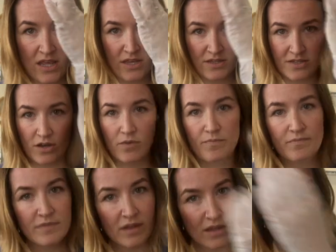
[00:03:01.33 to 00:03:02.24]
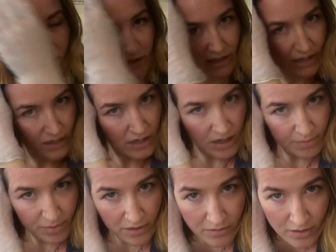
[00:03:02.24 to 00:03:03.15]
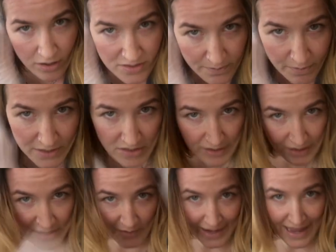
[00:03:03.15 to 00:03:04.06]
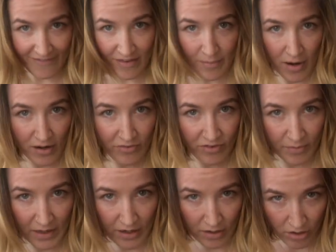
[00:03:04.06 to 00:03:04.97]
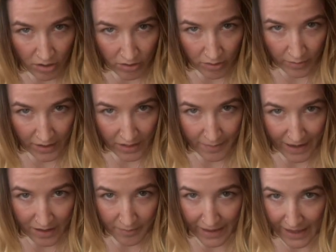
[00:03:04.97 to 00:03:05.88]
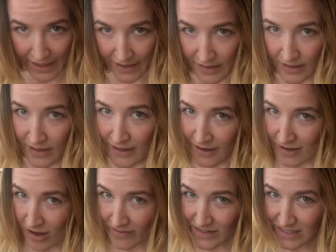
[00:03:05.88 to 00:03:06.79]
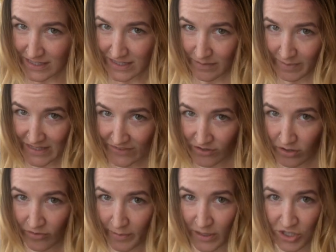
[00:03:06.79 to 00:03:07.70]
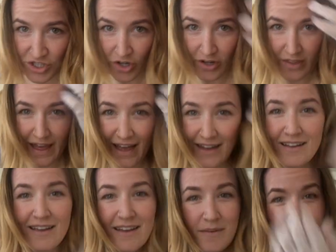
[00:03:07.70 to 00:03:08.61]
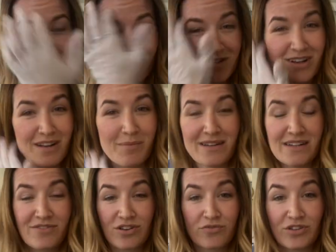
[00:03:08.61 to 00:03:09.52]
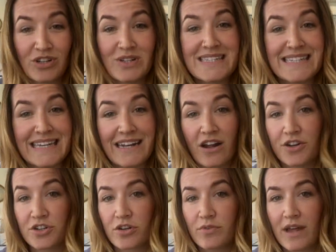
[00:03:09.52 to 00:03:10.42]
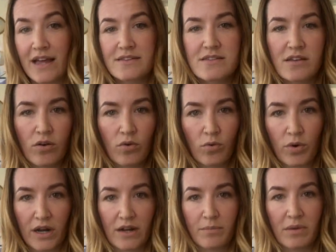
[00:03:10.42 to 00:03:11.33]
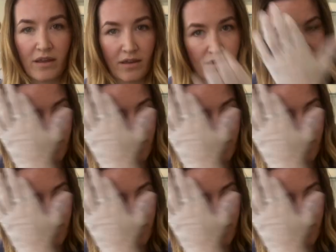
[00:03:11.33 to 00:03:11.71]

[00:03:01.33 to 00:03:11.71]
So, let me get up and close and personal here. So I have it parted from here all the way to the back of my head. Obviously, it's going to be difficult for me to show you that. It's also going to be difficult for you to see it on your own head, so we're going to be